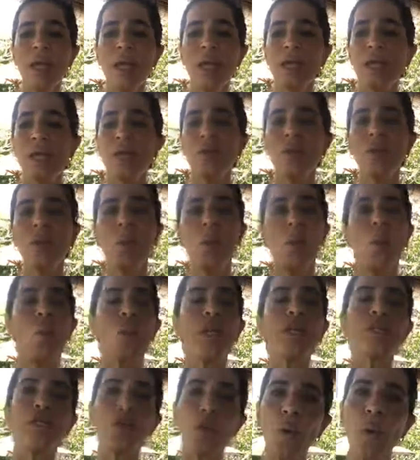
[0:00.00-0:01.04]
So
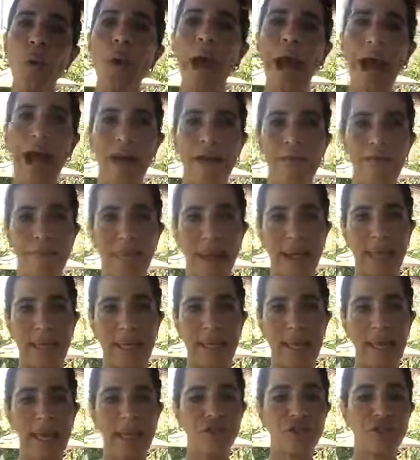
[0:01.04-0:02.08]
we do have by
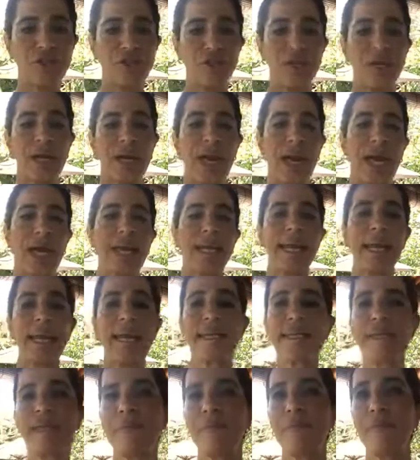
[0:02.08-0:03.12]
nature a
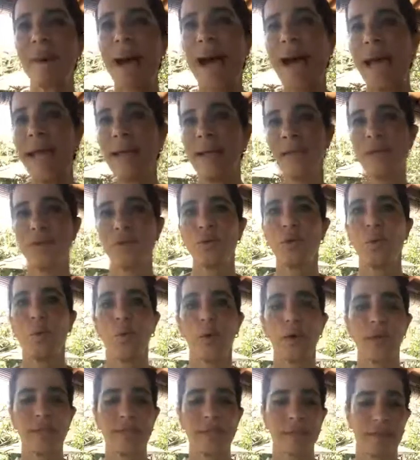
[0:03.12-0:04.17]
negative bias
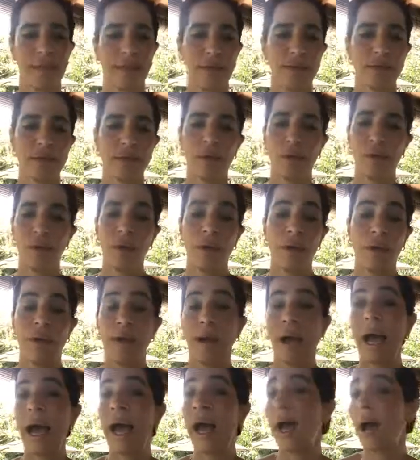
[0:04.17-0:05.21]
towards things. So
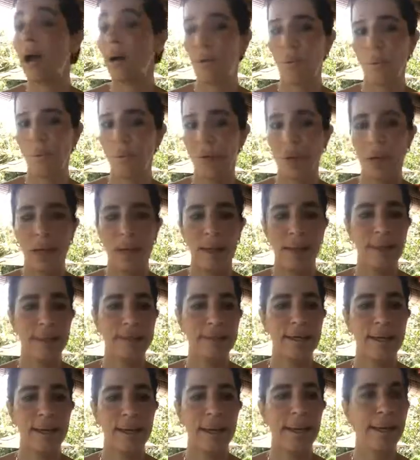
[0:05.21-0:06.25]
how? Let's
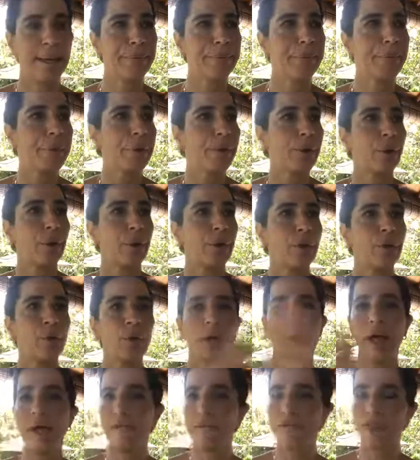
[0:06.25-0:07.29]
say you
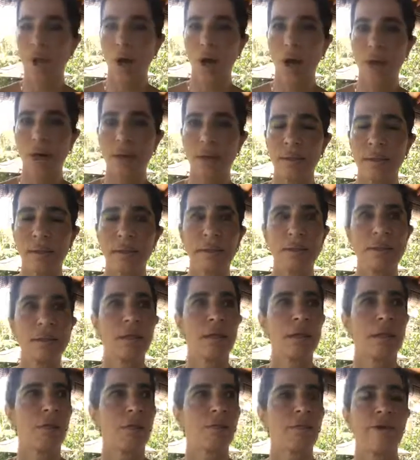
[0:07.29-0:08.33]
love dogs,
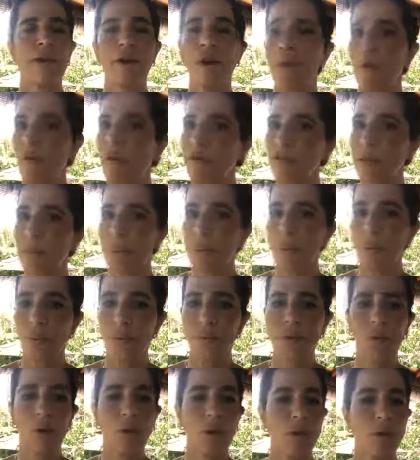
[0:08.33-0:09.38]
you're very comfortable
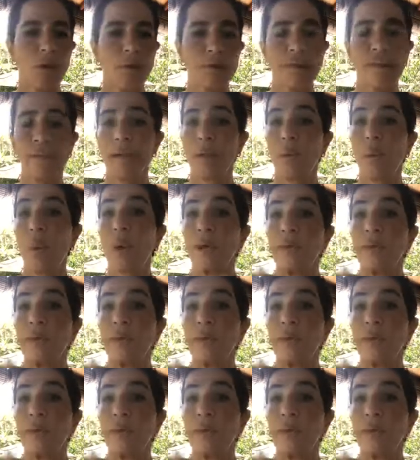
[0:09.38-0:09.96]
with dogs, and then one